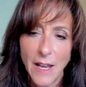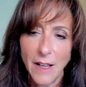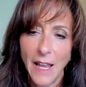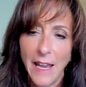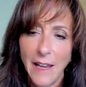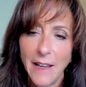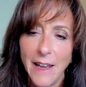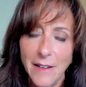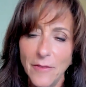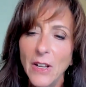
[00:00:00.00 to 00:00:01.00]
LA
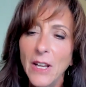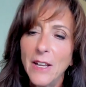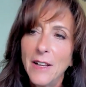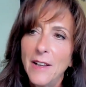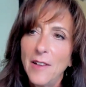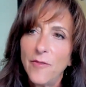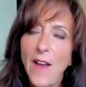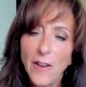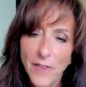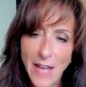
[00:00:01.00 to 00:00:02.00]
and
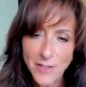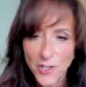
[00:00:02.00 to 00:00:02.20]
found that